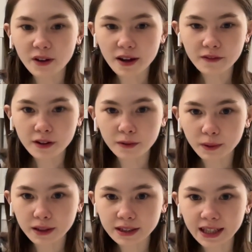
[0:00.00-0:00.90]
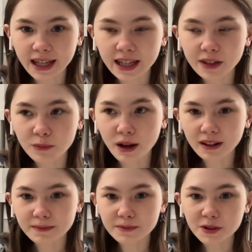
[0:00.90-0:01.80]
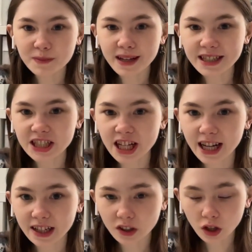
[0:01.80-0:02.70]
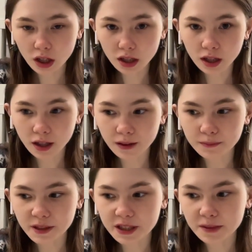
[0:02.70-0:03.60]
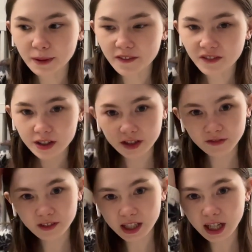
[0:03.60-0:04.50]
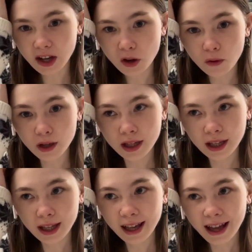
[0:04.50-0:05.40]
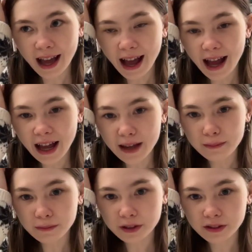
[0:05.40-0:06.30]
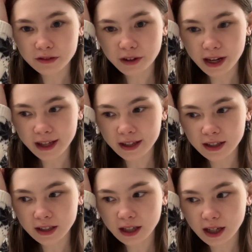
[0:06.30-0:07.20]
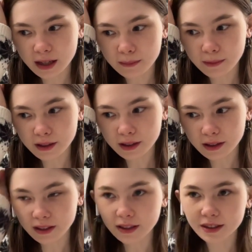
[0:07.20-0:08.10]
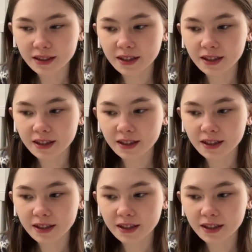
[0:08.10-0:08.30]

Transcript: everyone, and welcome to my channel. This is my first video. I'm Reagan. I'm a